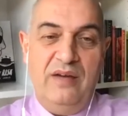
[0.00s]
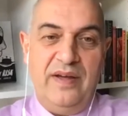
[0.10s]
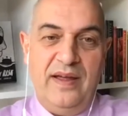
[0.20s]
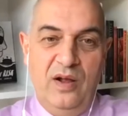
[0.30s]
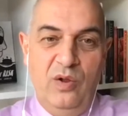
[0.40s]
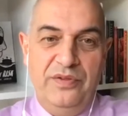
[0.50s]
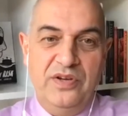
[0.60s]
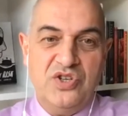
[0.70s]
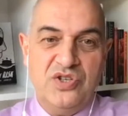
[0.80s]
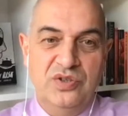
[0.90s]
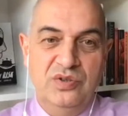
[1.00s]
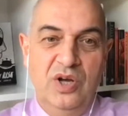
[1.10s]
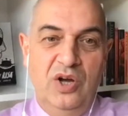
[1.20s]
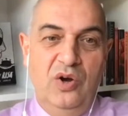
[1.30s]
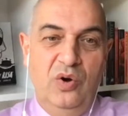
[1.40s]
health issue
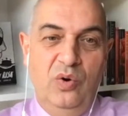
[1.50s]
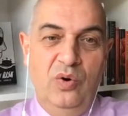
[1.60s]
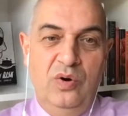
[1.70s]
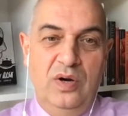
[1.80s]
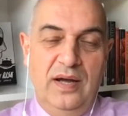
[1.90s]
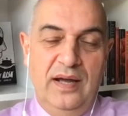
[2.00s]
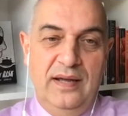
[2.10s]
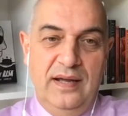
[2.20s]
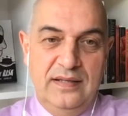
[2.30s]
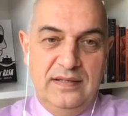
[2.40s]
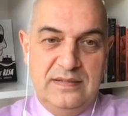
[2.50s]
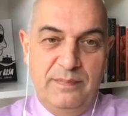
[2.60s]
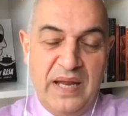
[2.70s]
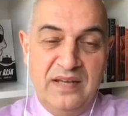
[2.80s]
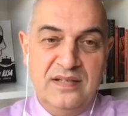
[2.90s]
or a
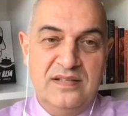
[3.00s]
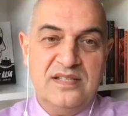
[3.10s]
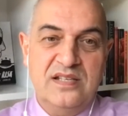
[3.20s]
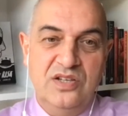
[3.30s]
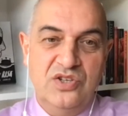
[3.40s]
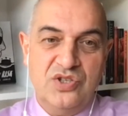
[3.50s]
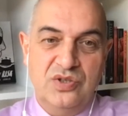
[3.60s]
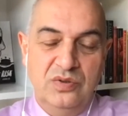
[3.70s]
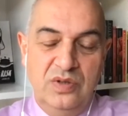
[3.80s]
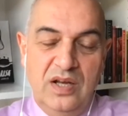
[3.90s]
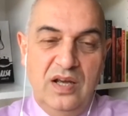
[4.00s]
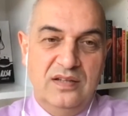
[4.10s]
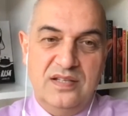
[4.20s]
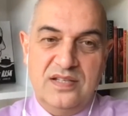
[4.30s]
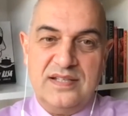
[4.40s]
dependency issue,
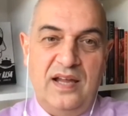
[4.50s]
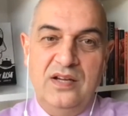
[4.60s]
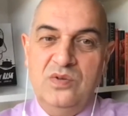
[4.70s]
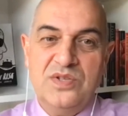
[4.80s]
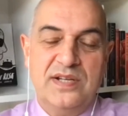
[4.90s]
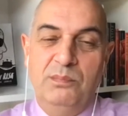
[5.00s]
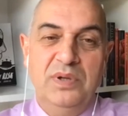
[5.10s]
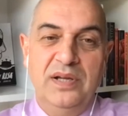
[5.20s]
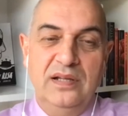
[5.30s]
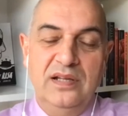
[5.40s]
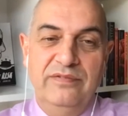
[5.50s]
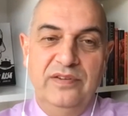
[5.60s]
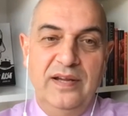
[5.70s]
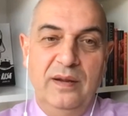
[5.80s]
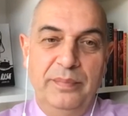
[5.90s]
the scales completely flip.